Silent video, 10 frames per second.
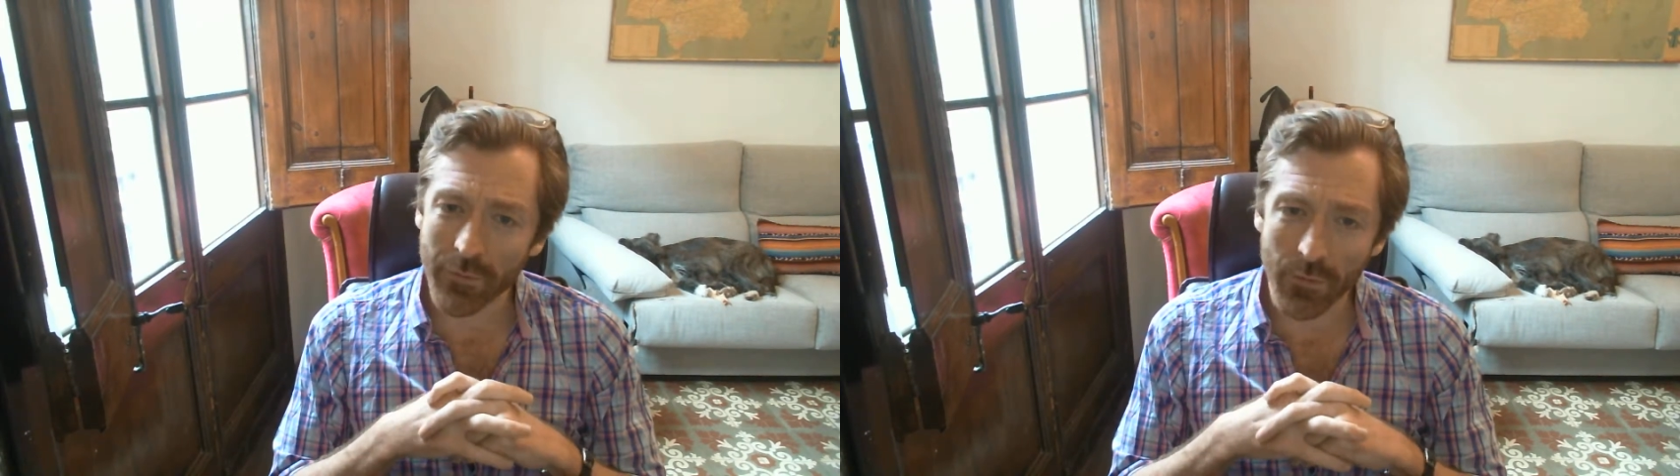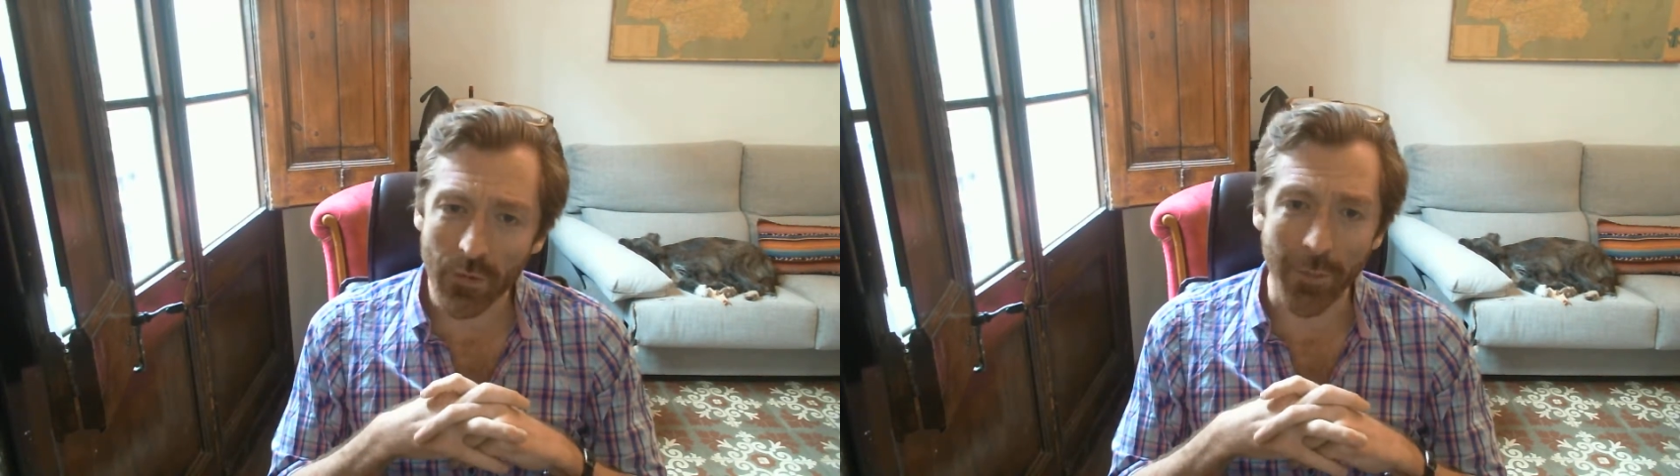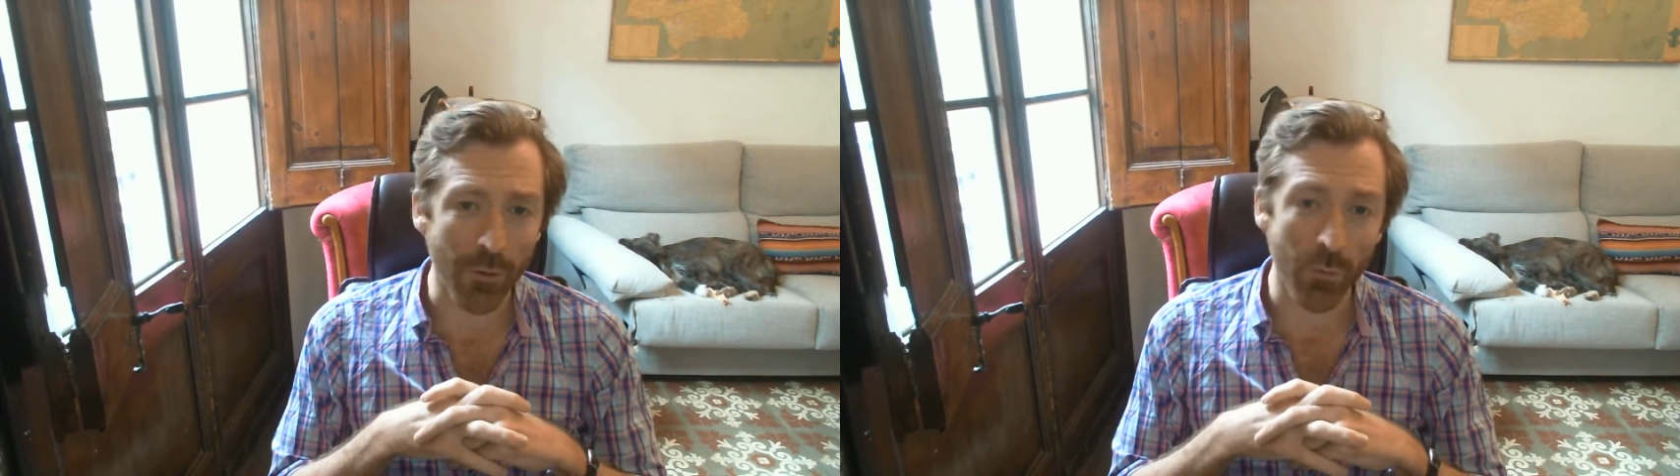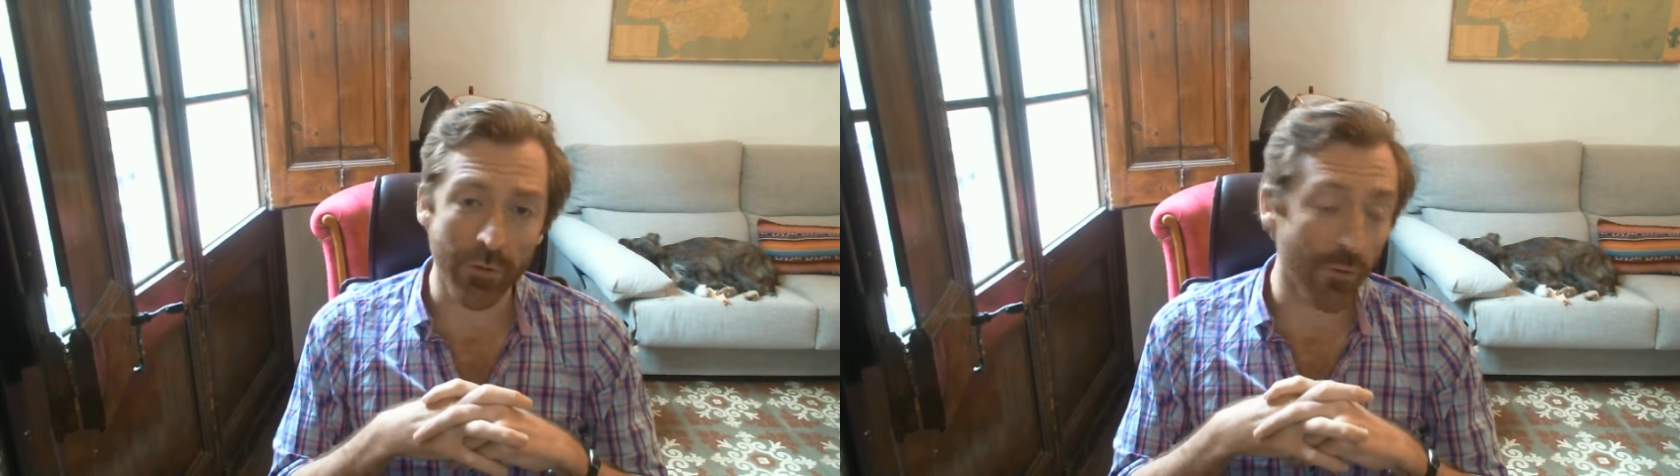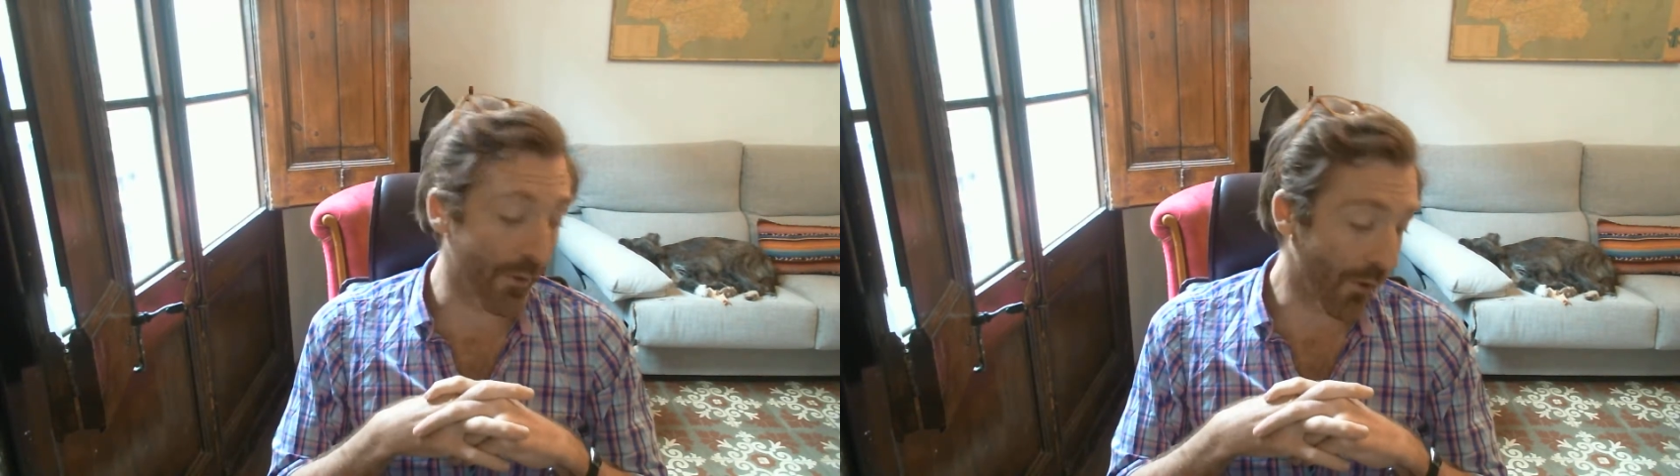to, no matter
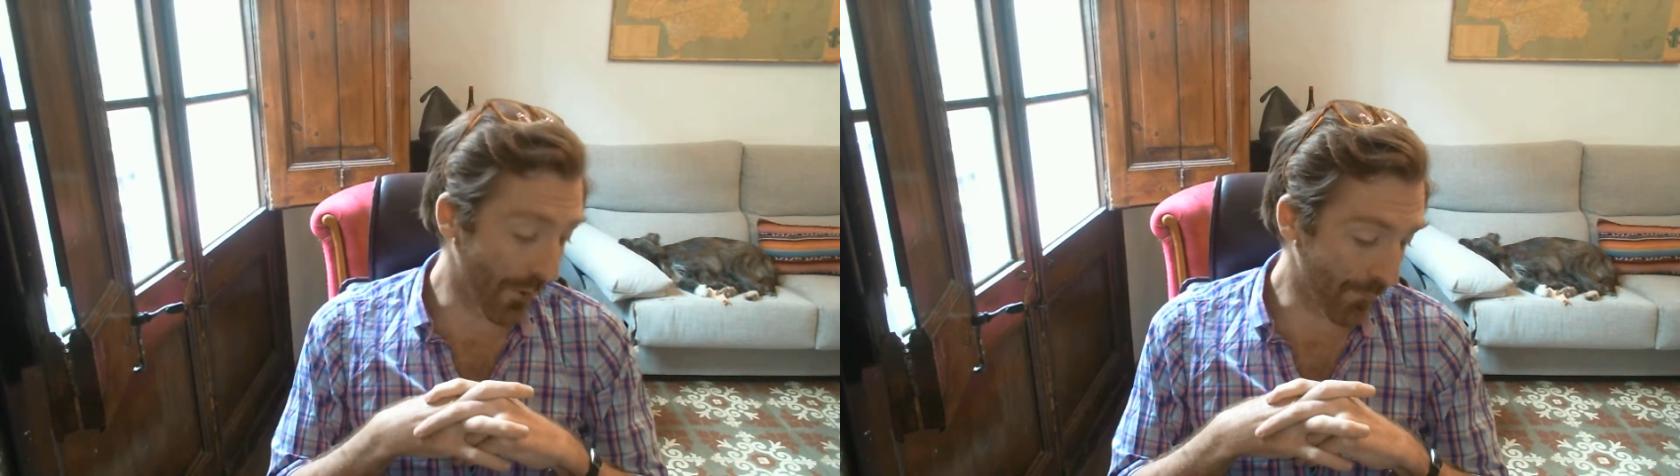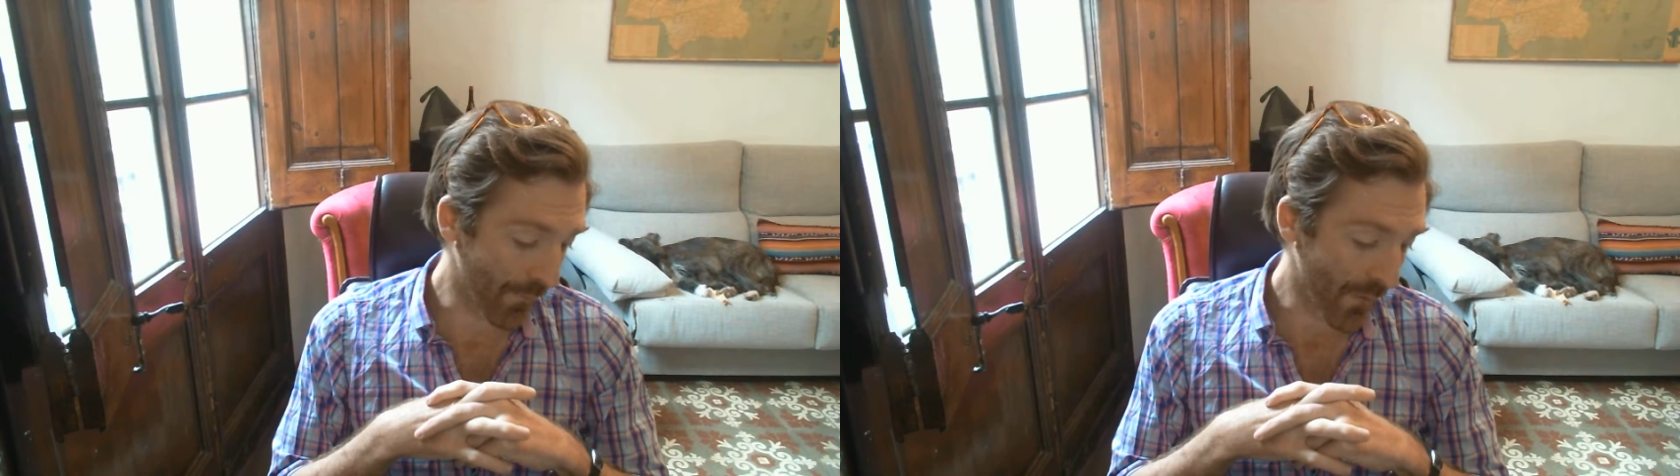what's going on.